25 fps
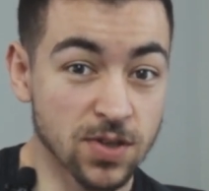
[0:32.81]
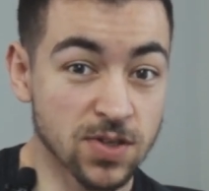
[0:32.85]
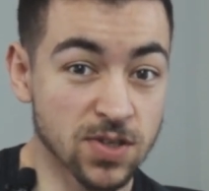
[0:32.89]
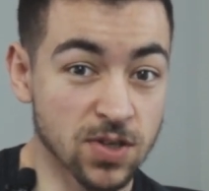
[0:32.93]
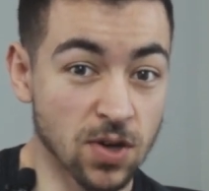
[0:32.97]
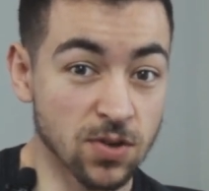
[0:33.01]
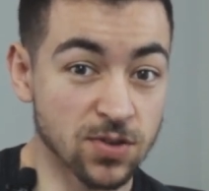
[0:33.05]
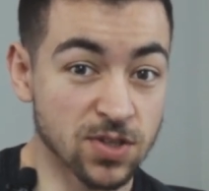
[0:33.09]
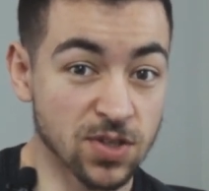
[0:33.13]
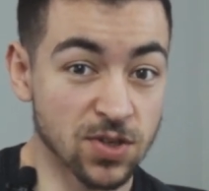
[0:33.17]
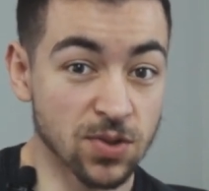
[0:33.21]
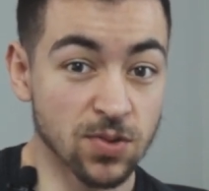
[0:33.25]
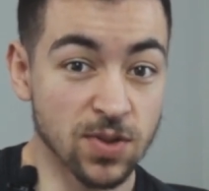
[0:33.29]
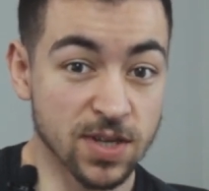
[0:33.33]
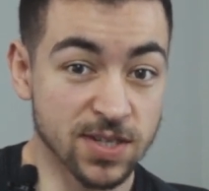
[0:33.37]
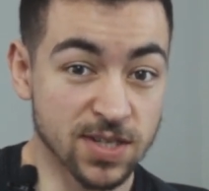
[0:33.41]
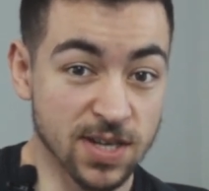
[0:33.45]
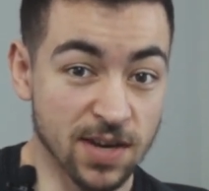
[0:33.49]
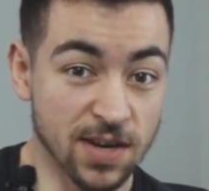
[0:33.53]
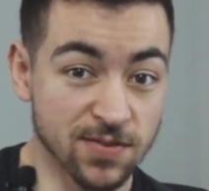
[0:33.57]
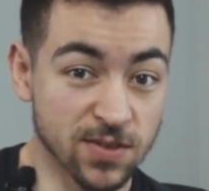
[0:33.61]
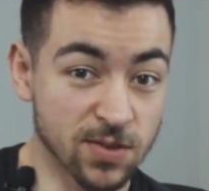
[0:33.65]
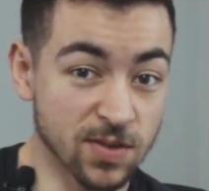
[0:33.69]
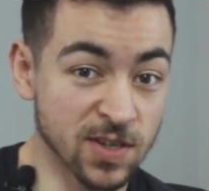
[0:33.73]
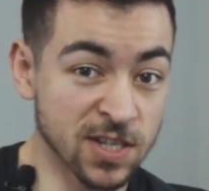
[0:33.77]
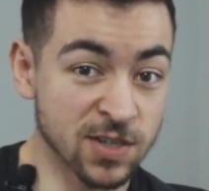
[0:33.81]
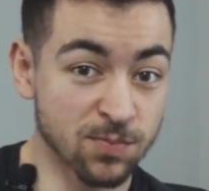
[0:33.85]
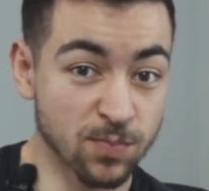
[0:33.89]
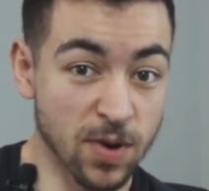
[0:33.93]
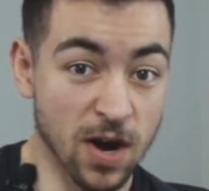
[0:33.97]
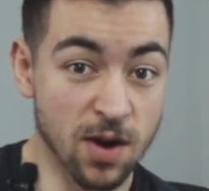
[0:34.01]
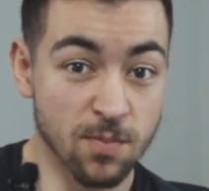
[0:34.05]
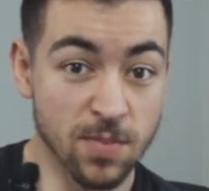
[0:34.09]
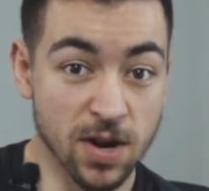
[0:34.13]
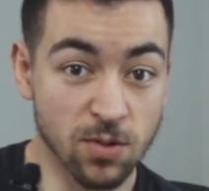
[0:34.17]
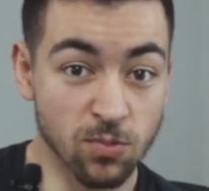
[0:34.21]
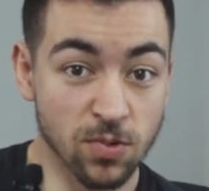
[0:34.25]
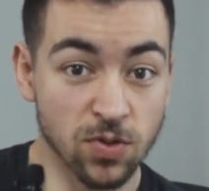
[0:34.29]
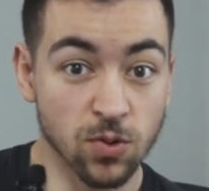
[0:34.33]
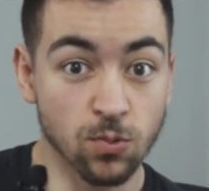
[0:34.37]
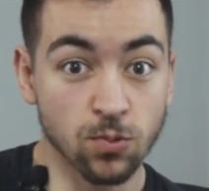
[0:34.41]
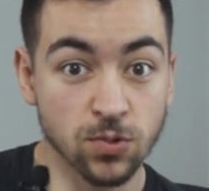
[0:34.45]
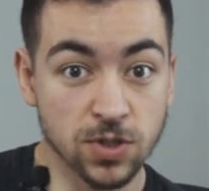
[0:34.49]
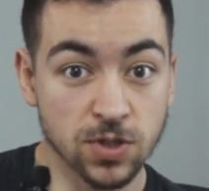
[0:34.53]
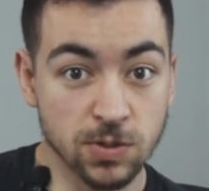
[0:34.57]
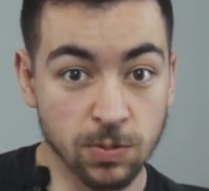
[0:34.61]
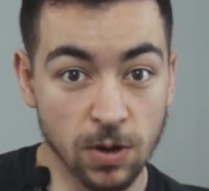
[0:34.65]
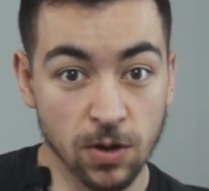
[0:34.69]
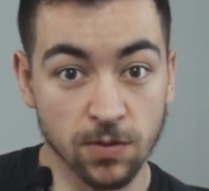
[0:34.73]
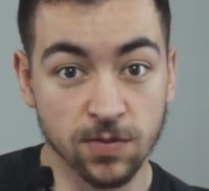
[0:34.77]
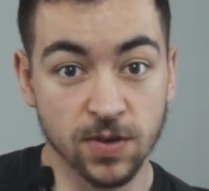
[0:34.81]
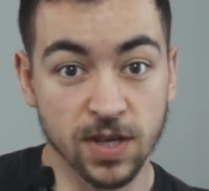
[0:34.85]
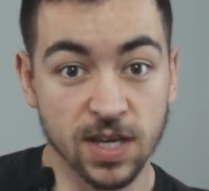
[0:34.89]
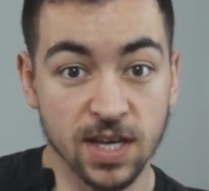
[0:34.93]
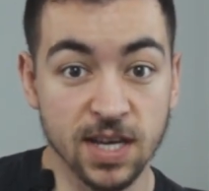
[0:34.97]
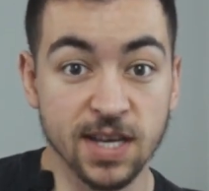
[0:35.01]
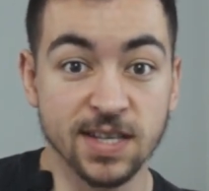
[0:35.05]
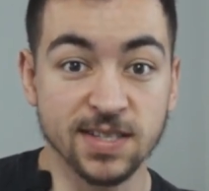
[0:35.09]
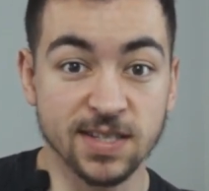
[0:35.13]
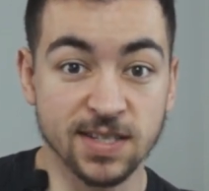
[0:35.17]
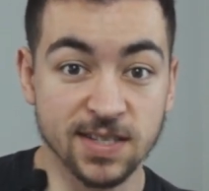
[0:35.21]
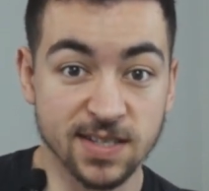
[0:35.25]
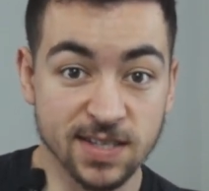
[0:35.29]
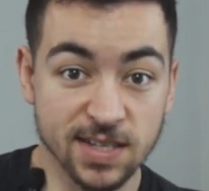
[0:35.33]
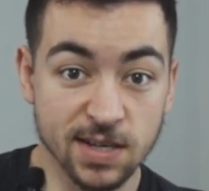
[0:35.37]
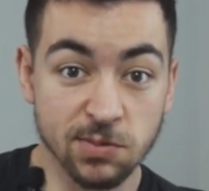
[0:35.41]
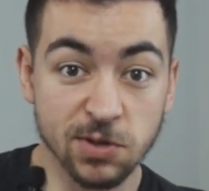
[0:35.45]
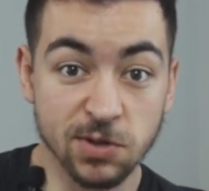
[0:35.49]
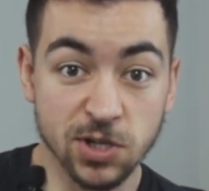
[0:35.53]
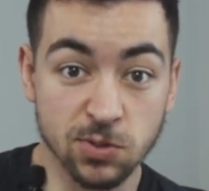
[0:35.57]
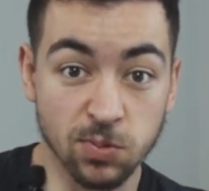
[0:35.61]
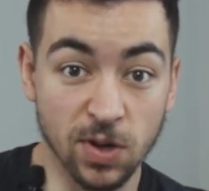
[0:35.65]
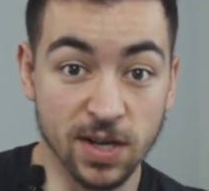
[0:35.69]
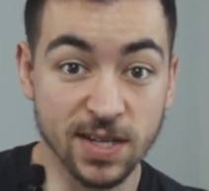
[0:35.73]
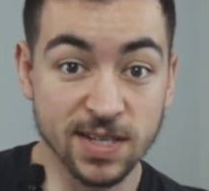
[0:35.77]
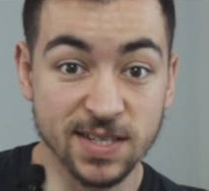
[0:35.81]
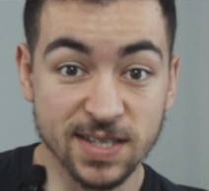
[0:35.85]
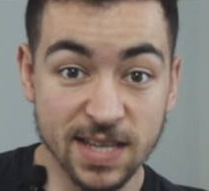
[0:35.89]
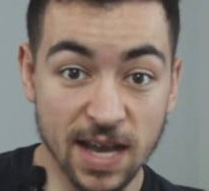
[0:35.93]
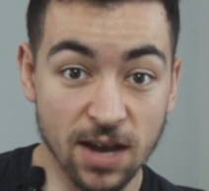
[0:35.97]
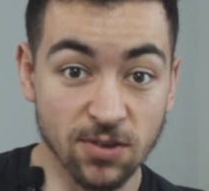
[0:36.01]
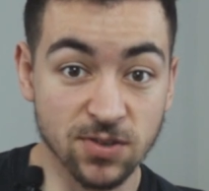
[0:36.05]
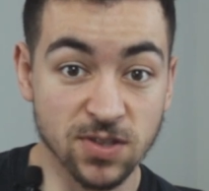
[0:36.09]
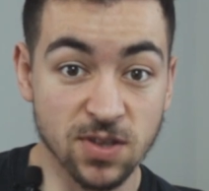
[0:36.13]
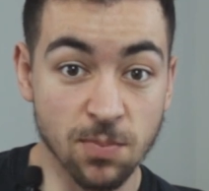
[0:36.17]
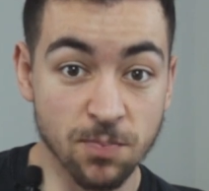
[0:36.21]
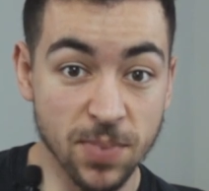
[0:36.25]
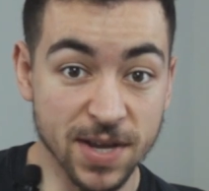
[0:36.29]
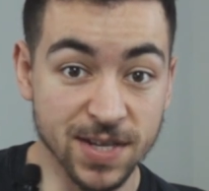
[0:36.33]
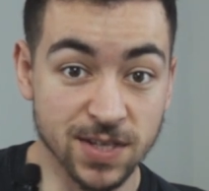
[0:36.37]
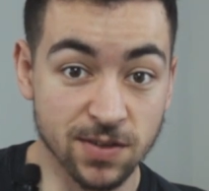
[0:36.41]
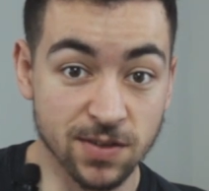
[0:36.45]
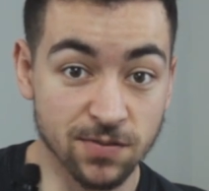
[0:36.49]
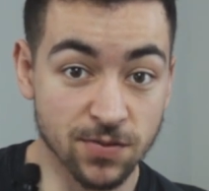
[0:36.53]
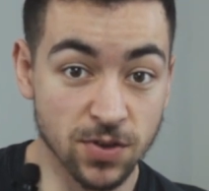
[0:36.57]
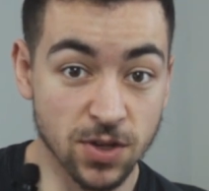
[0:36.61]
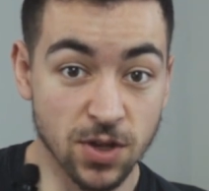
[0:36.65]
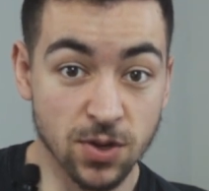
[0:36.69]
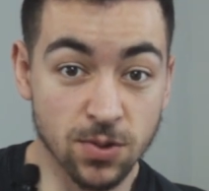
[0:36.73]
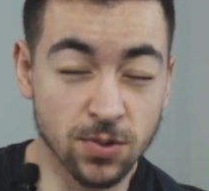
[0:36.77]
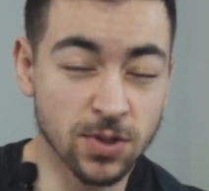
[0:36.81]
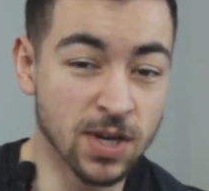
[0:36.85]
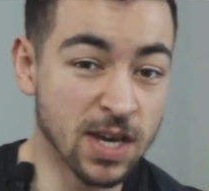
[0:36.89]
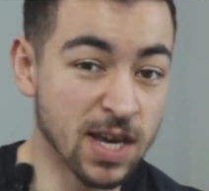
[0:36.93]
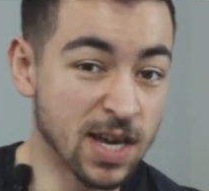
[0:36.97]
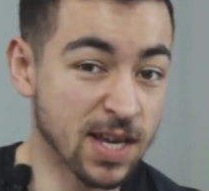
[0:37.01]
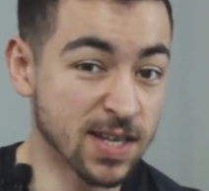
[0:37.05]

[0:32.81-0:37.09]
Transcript: So to do this, you have to experiment with all 12 keys and see which one sounds the best for you.